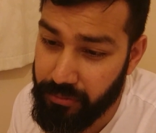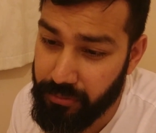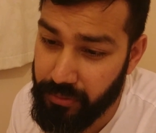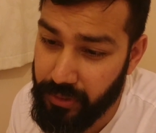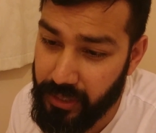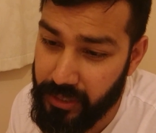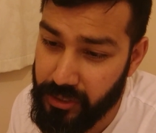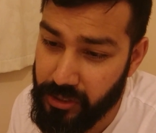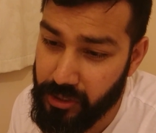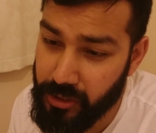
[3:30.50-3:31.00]

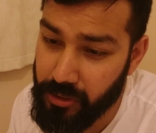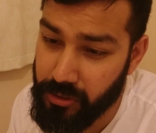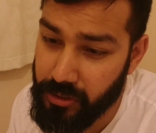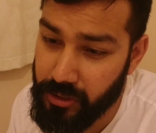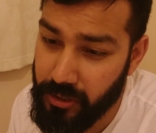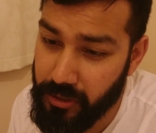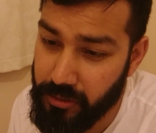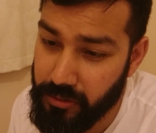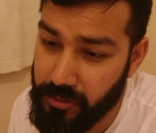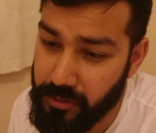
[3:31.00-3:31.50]
Fight
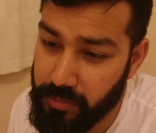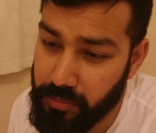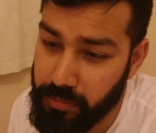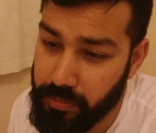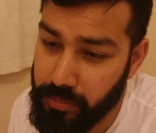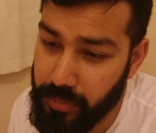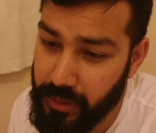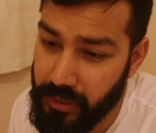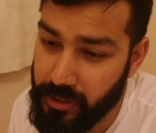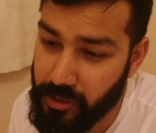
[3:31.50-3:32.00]
Johto's
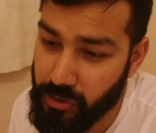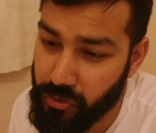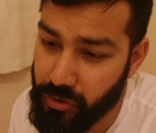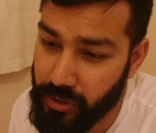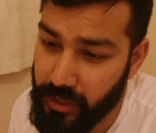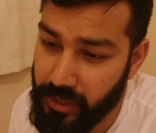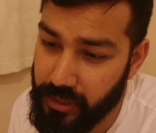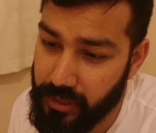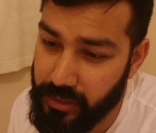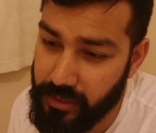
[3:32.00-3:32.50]
best
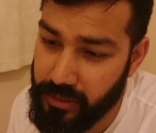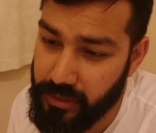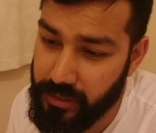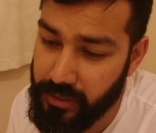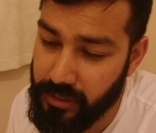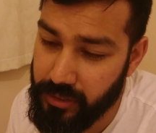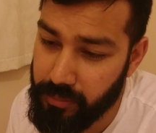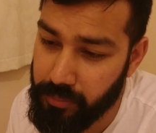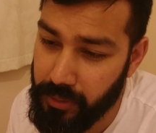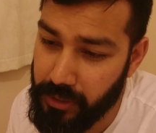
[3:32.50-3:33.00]
trainers
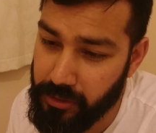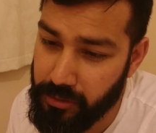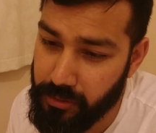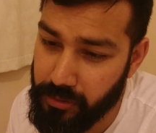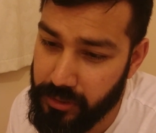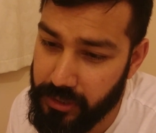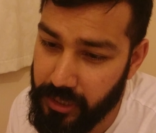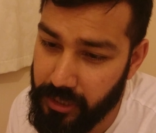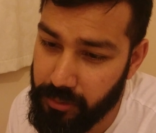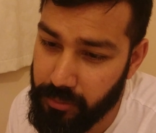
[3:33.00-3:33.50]
in the Battle
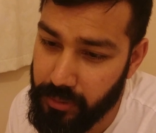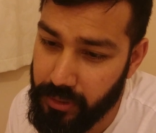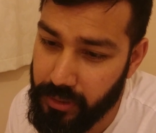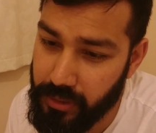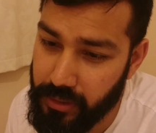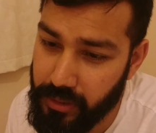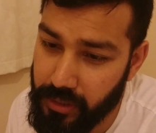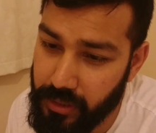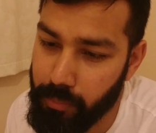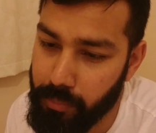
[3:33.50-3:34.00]
Tower.
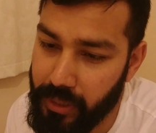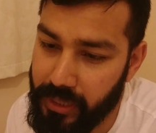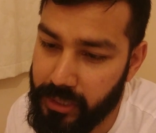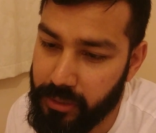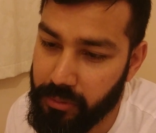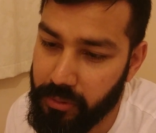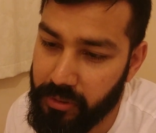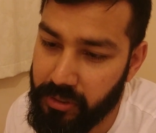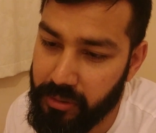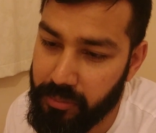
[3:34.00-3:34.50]

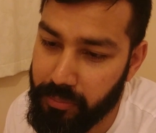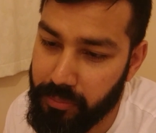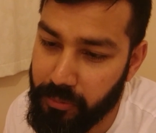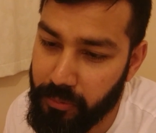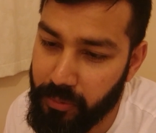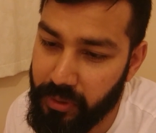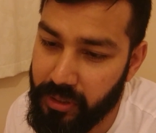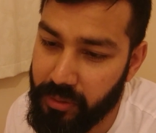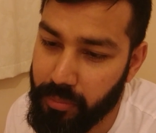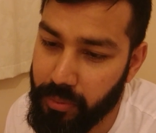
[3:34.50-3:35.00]
Compatible
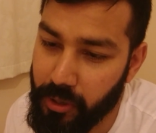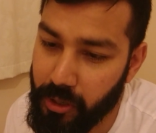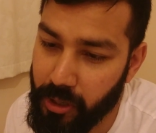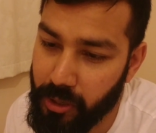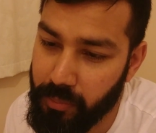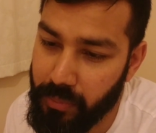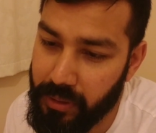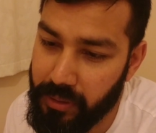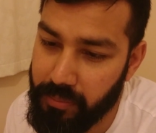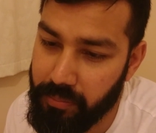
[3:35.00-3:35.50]
with
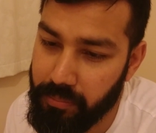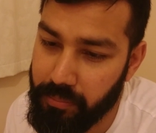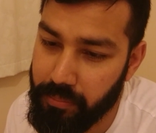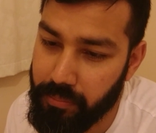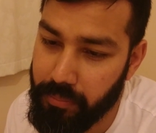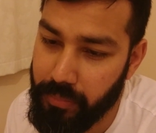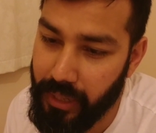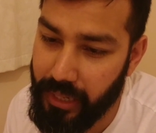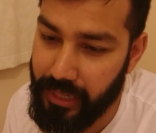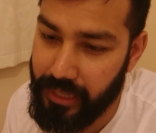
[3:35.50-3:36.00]

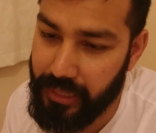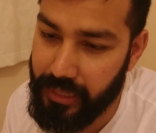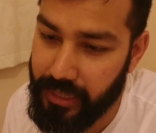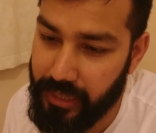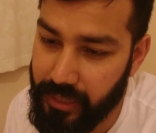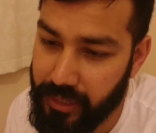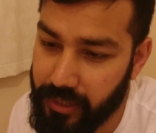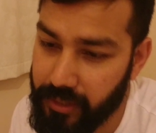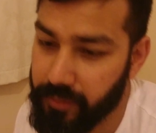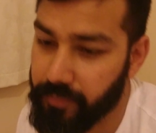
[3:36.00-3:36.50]
Pokemon Bank.
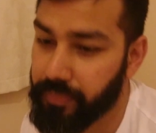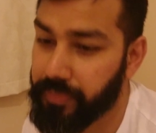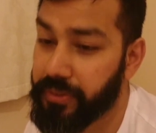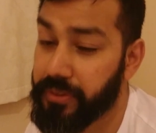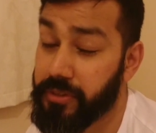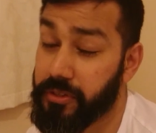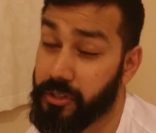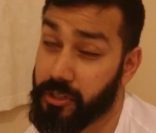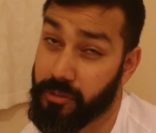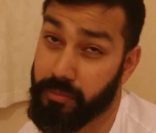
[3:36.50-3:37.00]
So
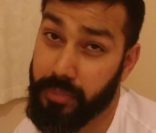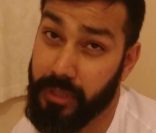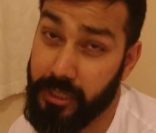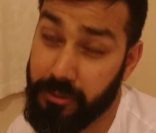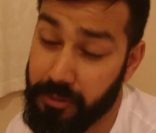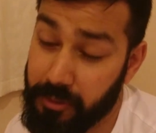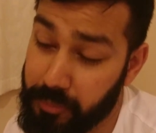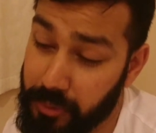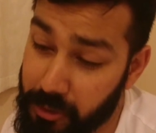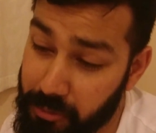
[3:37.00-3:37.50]
it's
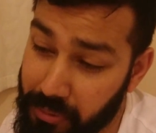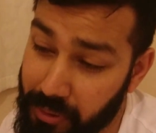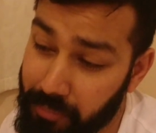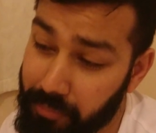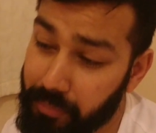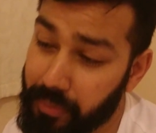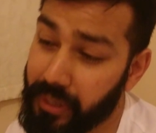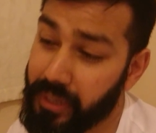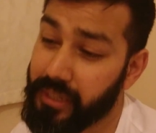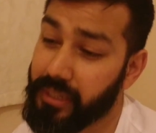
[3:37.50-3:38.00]
compatible with
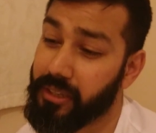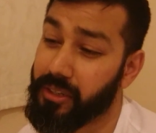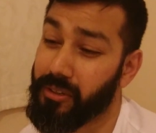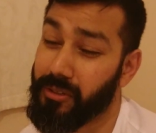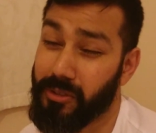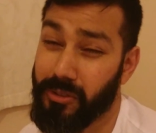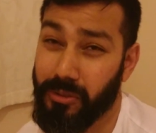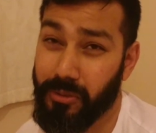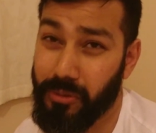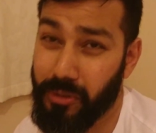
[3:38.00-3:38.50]
Pokemon Bank. You
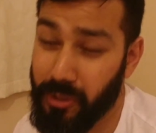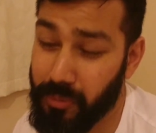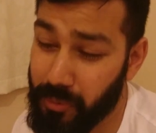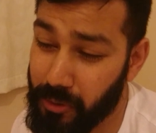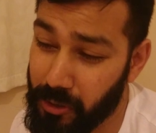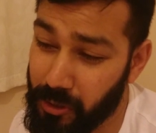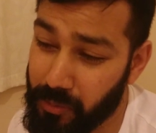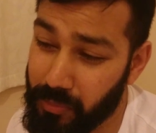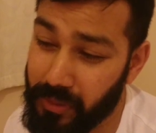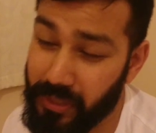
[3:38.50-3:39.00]
can store your
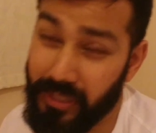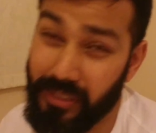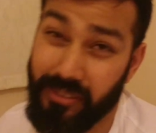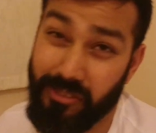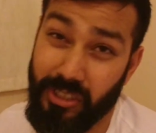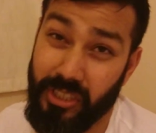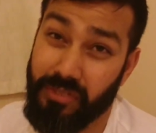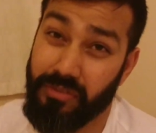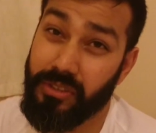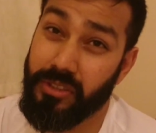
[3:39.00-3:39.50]
Pokemon and
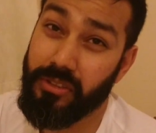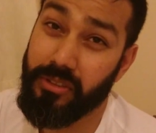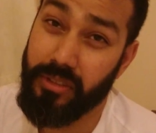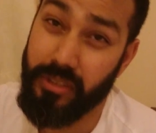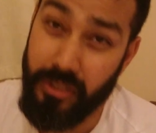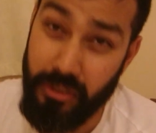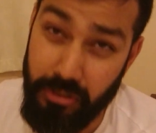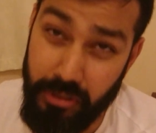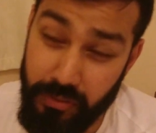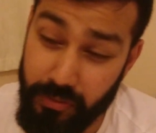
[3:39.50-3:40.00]
transfer it to the
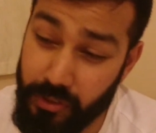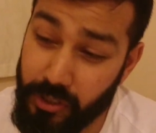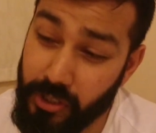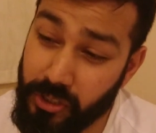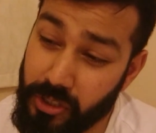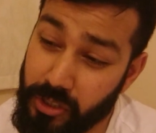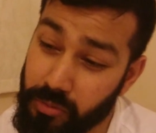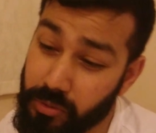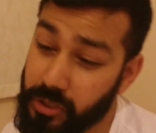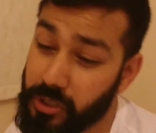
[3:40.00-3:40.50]
newer
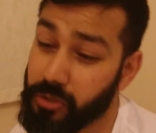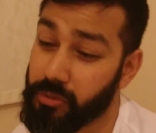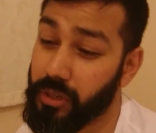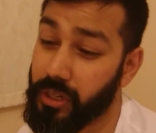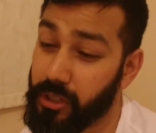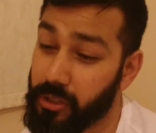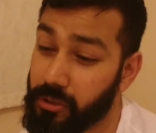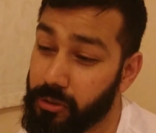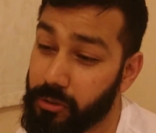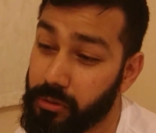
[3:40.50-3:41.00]
versions, which is
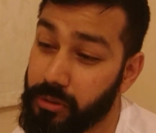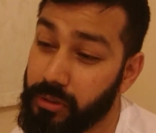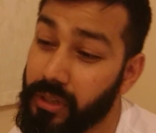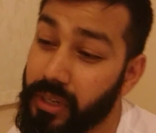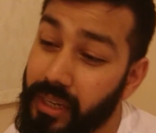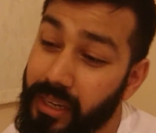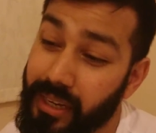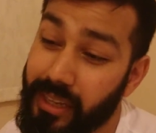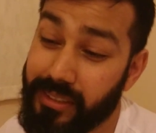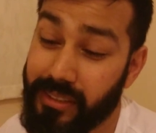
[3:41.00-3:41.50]
quite cool.
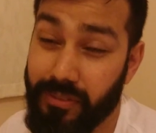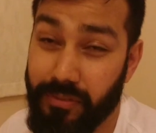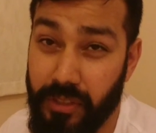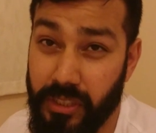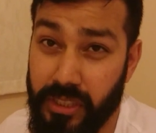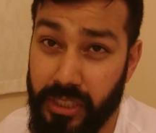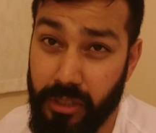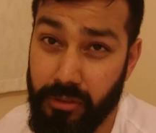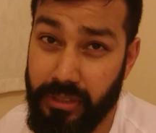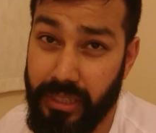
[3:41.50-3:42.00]
That's a
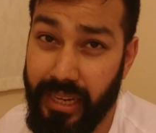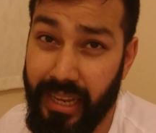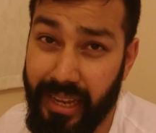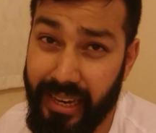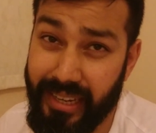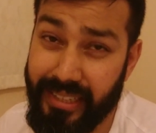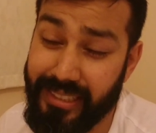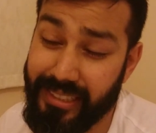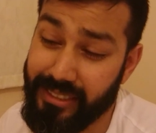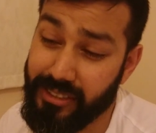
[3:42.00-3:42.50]
feature that was
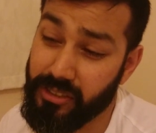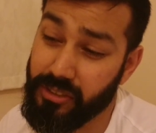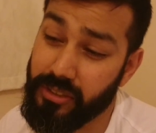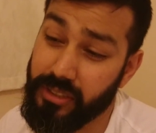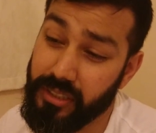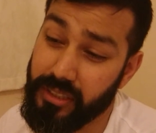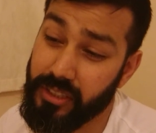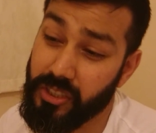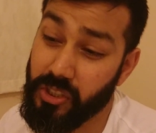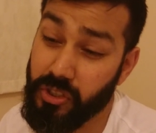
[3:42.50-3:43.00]
added to
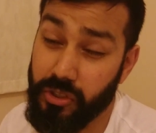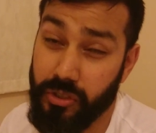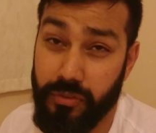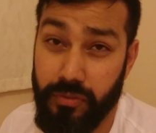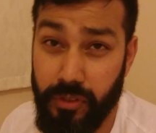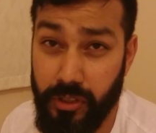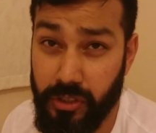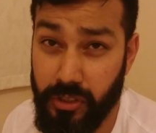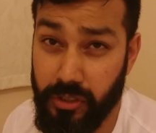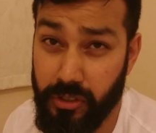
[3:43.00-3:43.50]
the digital
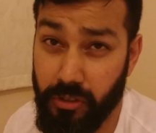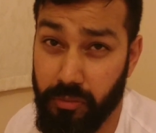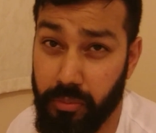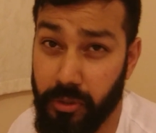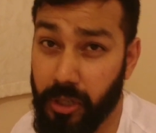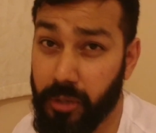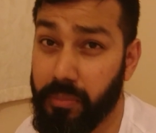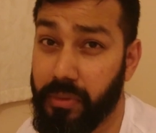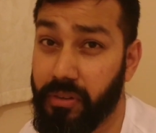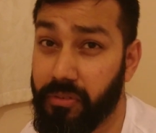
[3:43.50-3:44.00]
versions of
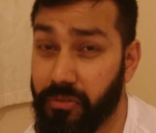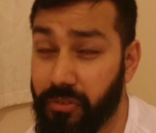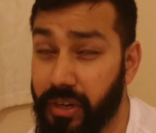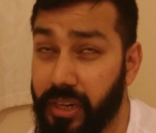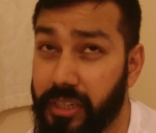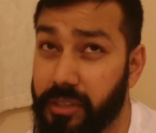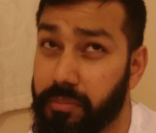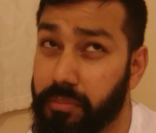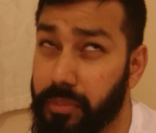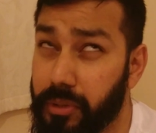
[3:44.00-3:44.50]
Pokemon
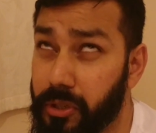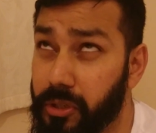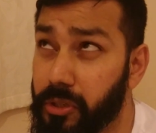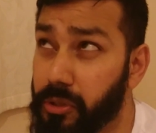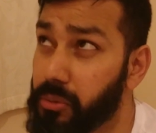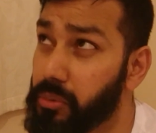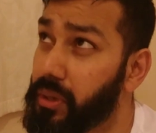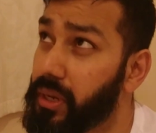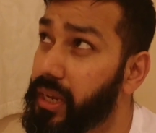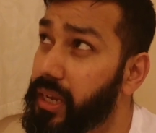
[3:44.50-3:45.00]
Red,
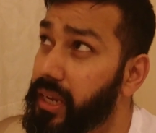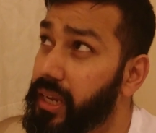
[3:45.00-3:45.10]
Blue,